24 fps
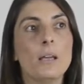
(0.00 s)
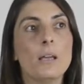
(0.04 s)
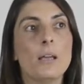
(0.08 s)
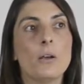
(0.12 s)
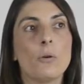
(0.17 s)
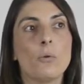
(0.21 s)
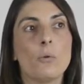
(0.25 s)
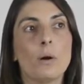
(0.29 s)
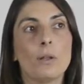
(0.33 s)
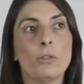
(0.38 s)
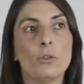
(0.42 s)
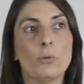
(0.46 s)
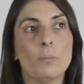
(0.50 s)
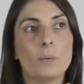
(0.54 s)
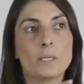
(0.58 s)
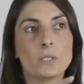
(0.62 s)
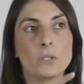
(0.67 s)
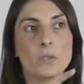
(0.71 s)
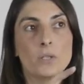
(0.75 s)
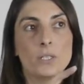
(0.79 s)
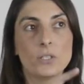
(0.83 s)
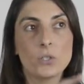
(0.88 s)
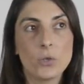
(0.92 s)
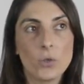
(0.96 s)
With an
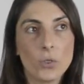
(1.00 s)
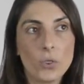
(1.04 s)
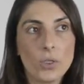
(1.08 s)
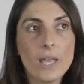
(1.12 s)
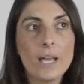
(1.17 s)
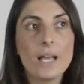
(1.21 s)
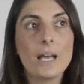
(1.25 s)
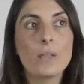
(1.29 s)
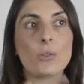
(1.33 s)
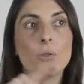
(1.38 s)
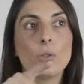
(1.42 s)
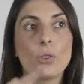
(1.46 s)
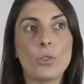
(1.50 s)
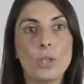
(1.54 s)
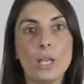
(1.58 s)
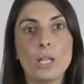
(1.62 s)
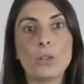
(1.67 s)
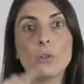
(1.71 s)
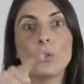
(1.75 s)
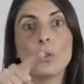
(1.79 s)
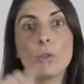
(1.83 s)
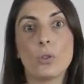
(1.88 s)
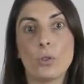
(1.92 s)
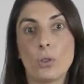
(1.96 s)
ISO of
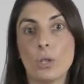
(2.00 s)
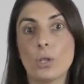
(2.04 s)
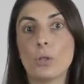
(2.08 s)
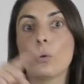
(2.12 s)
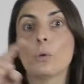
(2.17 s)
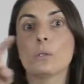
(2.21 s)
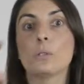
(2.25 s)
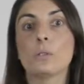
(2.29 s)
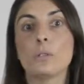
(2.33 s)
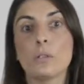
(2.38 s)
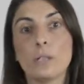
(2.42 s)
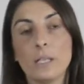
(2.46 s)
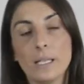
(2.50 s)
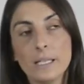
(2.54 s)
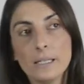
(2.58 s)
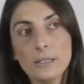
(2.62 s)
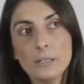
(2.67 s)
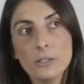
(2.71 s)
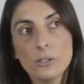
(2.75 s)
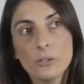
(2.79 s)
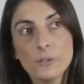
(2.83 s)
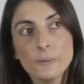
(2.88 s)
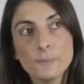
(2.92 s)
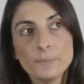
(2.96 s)
200 and then
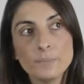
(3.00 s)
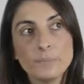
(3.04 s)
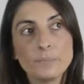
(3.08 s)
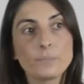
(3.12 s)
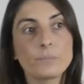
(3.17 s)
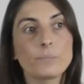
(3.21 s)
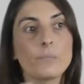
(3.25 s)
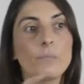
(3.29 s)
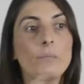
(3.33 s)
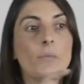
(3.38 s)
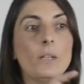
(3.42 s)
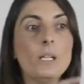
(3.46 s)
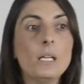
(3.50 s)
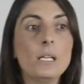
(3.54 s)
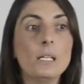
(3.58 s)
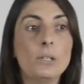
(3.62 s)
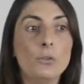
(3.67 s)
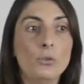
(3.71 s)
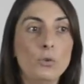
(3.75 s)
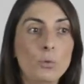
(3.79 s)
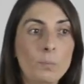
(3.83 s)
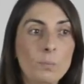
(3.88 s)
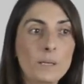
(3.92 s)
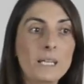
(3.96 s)
400,
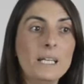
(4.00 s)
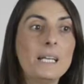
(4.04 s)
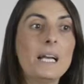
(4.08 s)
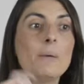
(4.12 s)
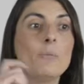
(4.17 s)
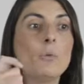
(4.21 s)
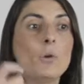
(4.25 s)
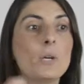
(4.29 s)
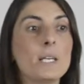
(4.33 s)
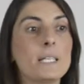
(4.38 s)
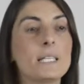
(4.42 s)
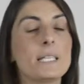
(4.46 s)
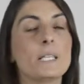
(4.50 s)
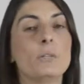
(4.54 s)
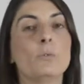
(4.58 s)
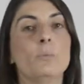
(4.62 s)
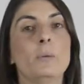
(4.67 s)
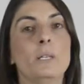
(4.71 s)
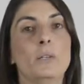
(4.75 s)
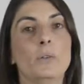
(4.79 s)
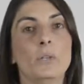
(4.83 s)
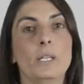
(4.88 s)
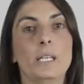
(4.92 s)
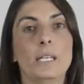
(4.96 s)
that guide number
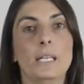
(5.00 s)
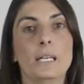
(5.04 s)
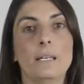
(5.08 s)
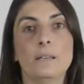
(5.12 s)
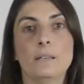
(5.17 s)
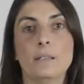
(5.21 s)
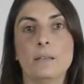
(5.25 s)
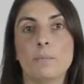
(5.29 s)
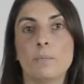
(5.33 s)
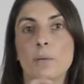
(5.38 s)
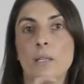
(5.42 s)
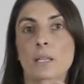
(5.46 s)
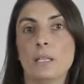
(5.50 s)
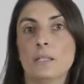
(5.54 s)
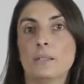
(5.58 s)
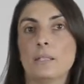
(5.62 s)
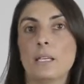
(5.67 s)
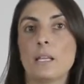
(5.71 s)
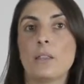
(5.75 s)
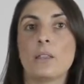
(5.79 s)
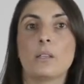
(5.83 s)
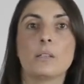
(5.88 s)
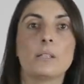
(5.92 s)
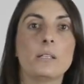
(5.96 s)
is doubled.
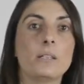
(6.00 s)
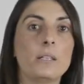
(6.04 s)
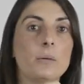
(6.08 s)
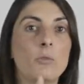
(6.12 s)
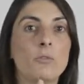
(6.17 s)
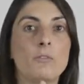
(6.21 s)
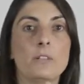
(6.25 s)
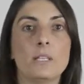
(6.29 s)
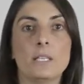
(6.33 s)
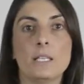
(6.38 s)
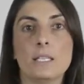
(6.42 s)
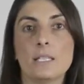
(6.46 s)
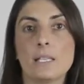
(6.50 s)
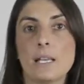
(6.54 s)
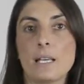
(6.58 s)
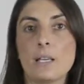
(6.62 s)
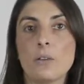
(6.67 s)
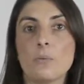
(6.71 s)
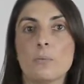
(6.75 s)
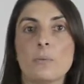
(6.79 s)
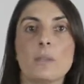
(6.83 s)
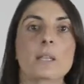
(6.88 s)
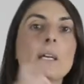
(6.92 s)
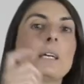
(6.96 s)
So
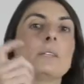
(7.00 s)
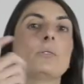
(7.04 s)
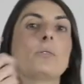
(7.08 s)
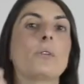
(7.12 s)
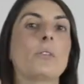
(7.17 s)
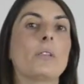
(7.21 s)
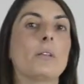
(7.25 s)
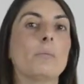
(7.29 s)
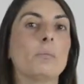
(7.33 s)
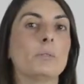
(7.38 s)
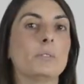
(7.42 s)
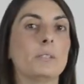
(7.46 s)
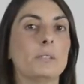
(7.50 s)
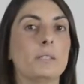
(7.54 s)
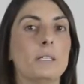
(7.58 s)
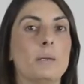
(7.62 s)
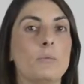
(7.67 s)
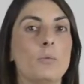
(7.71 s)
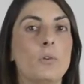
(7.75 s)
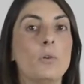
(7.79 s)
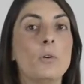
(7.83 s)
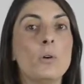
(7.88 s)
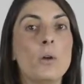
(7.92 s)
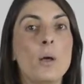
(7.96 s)
26 instead of
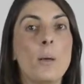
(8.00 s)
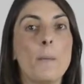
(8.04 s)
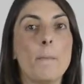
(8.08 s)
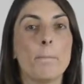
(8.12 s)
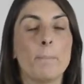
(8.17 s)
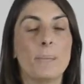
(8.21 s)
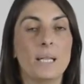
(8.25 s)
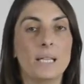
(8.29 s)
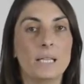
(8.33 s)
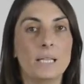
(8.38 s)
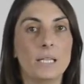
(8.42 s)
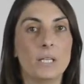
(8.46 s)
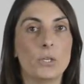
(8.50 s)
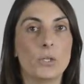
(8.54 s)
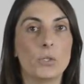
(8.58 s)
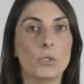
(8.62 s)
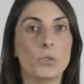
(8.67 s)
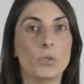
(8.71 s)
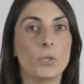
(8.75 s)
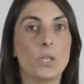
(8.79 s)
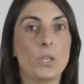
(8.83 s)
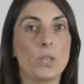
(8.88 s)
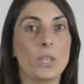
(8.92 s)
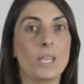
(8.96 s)
13 and
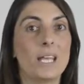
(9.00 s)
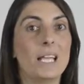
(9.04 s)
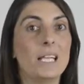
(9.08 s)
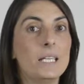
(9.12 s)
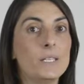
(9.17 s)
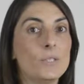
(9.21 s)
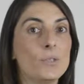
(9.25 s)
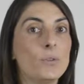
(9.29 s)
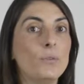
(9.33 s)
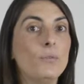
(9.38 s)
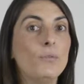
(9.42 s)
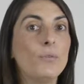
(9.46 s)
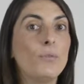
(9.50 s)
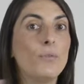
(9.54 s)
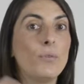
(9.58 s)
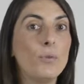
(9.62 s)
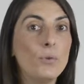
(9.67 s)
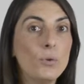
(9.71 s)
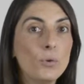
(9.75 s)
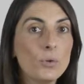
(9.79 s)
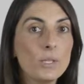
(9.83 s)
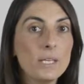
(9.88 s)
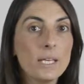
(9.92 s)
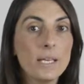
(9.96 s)
28 instead of
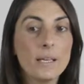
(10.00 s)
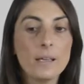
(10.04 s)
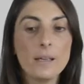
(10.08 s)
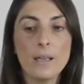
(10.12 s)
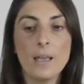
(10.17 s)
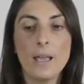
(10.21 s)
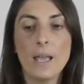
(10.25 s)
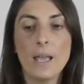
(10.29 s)
14.